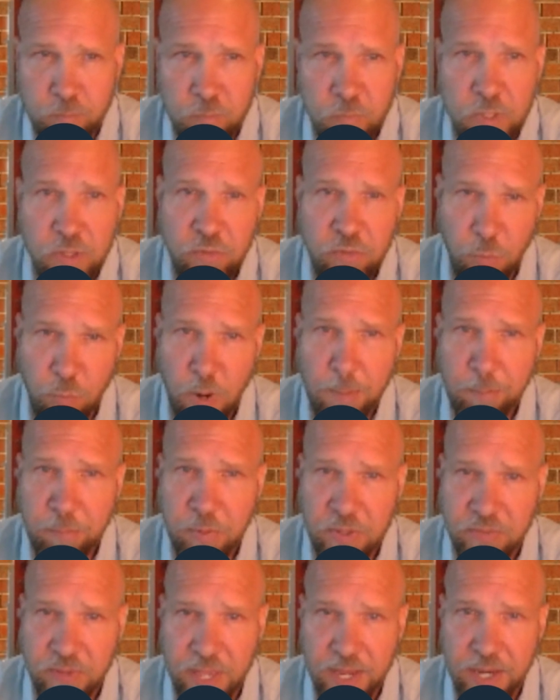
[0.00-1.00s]
So
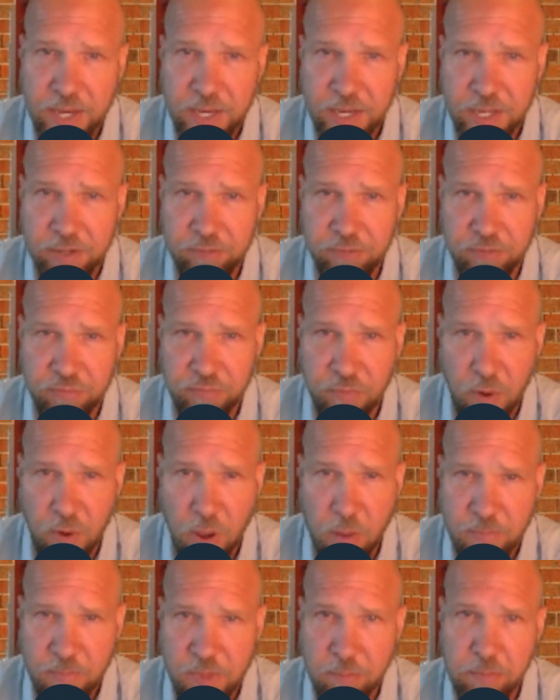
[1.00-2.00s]
representatives
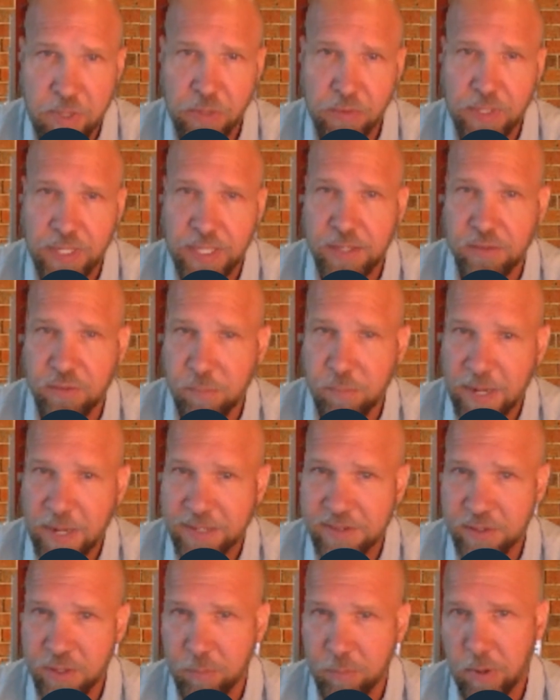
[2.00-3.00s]
from the building
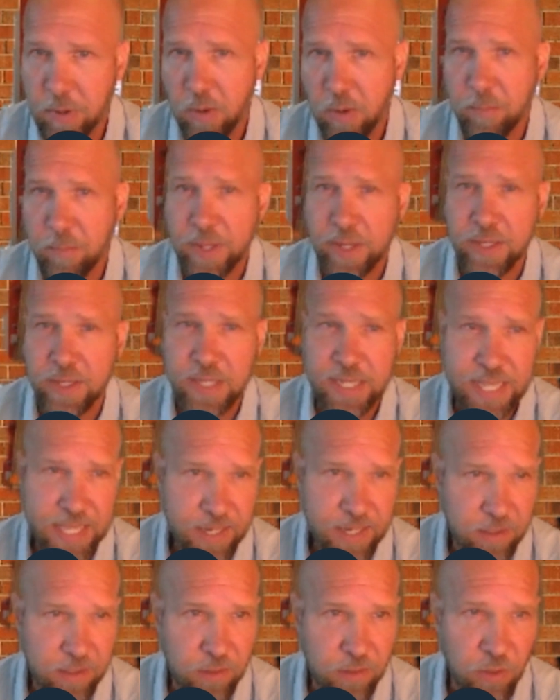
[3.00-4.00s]
inspection department
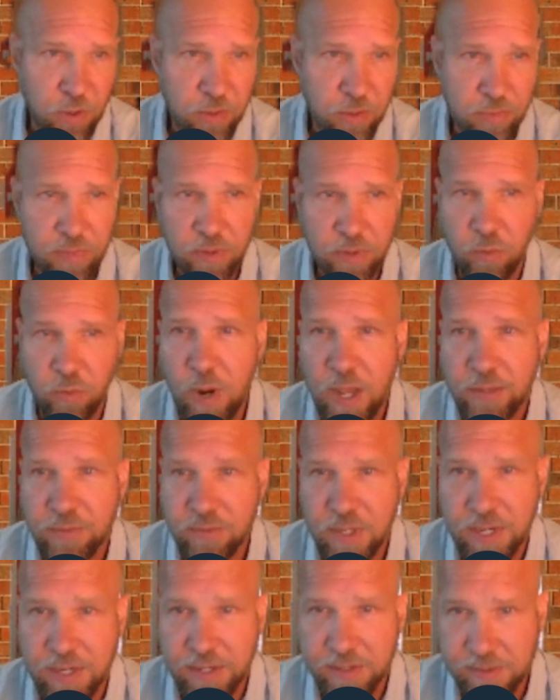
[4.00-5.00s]
can alert the
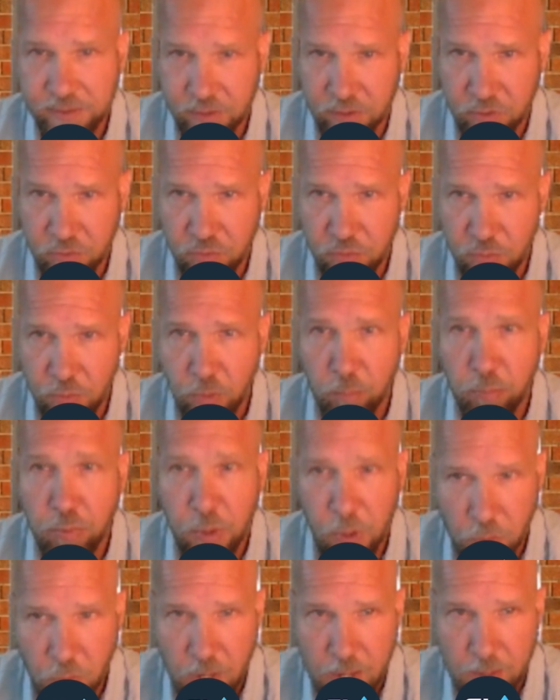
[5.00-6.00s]
cross-connection control
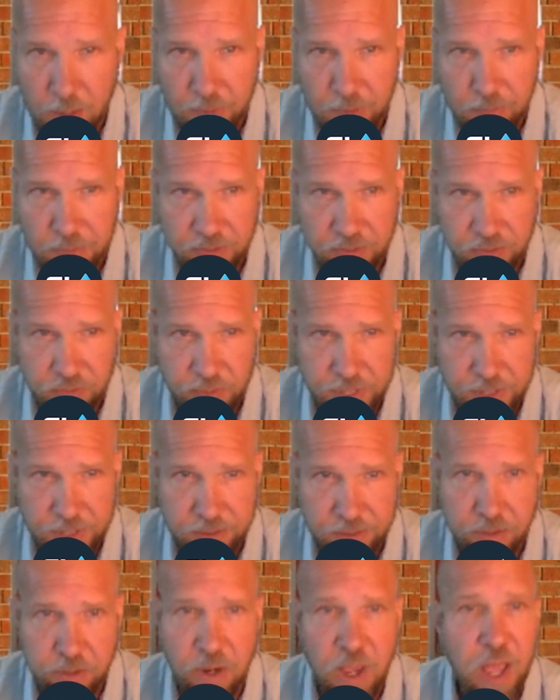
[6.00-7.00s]
program
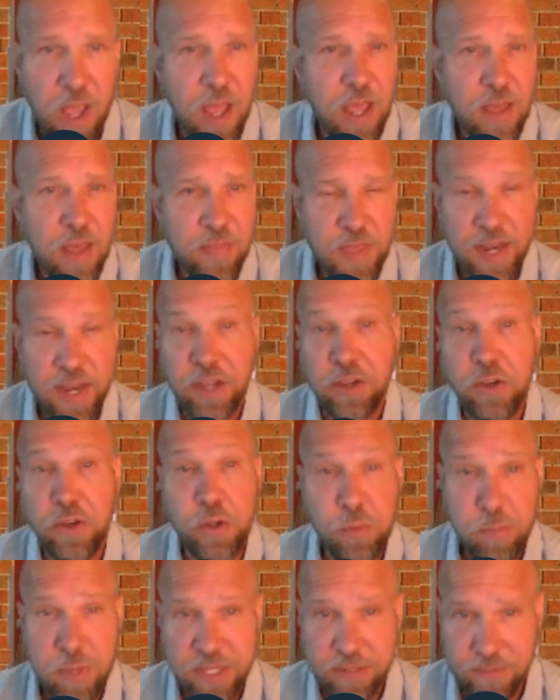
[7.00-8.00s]
administrator that a new
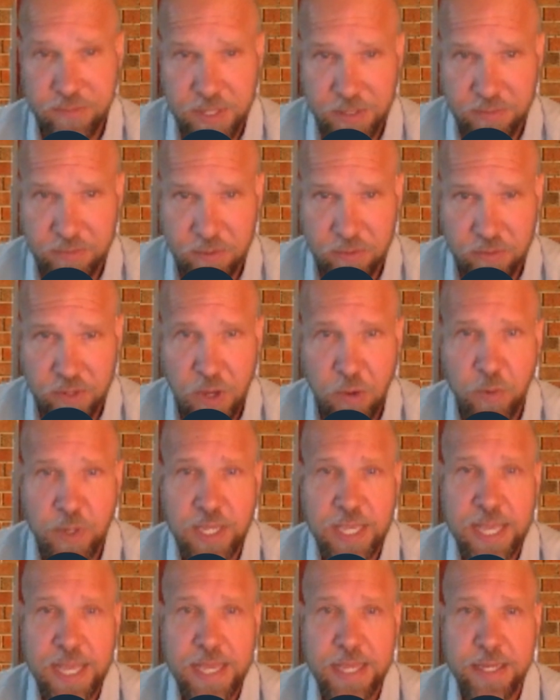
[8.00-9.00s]
business is
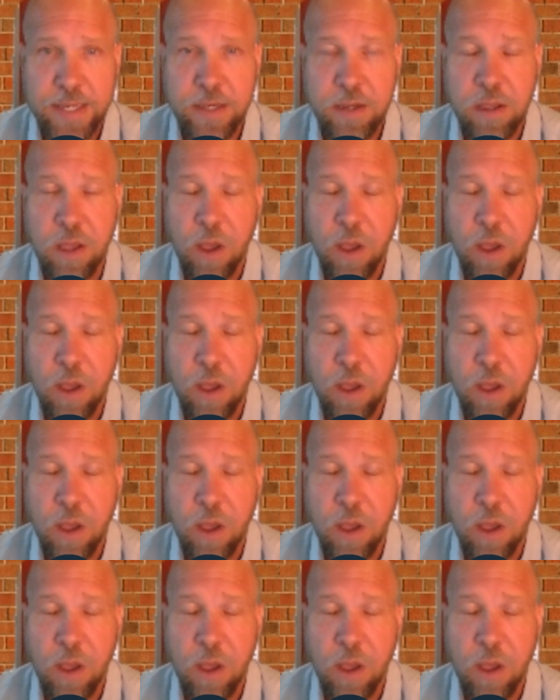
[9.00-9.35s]
going in